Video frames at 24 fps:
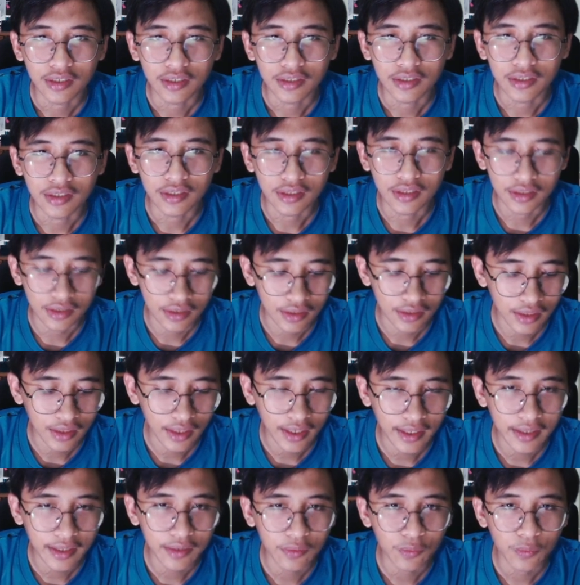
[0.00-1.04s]
the
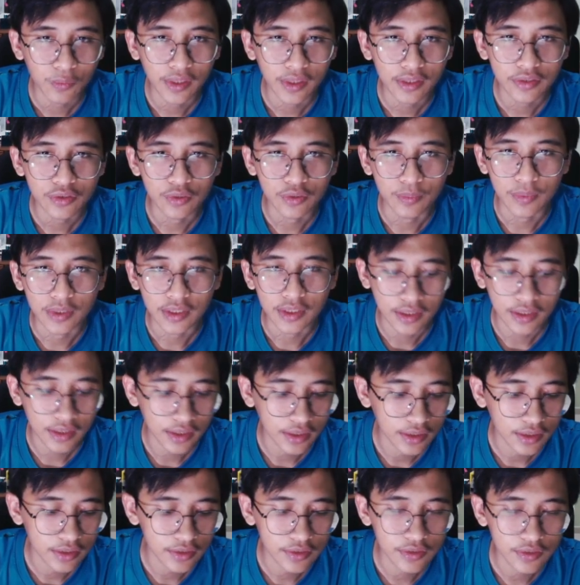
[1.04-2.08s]
line weight to
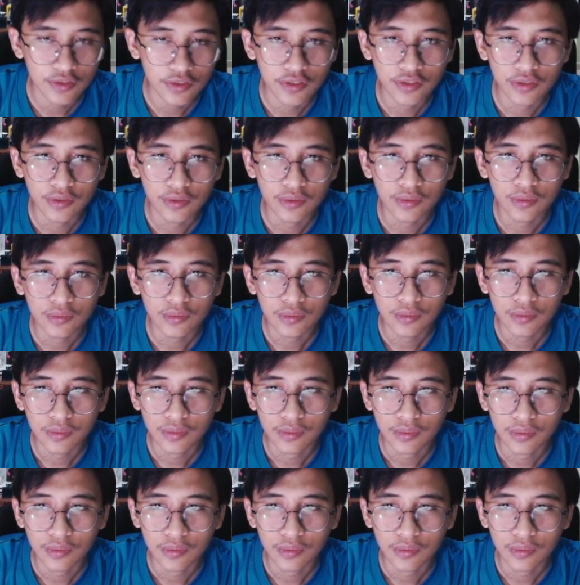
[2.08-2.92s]
be 2,